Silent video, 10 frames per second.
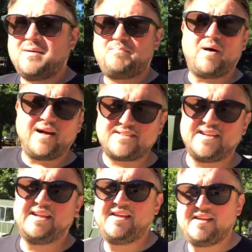But
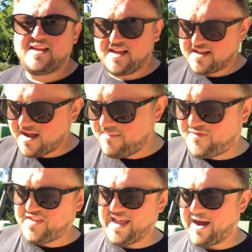come for
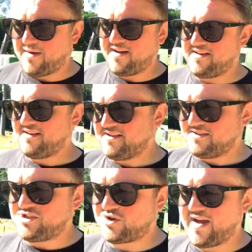the hour,
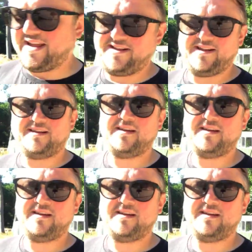train,